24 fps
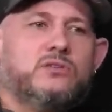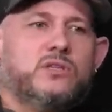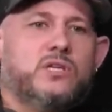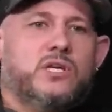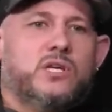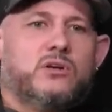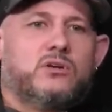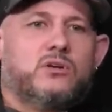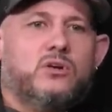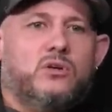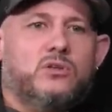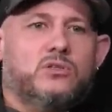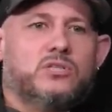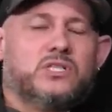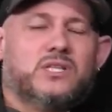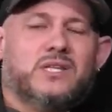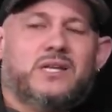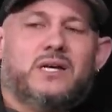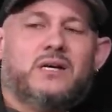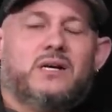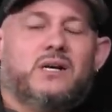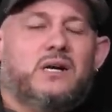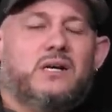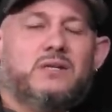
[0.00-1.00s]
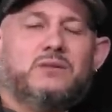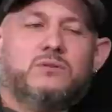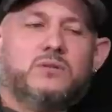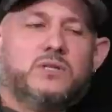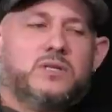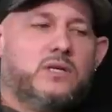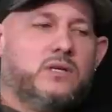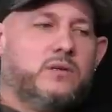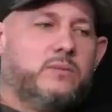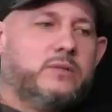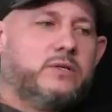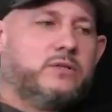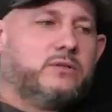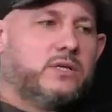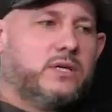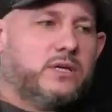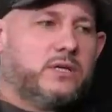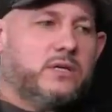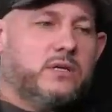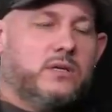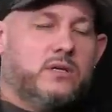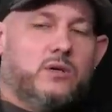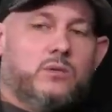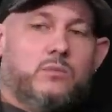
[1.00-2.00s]
to their culture, like, oh, I don't care about
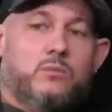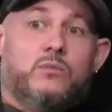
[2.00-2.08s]
that.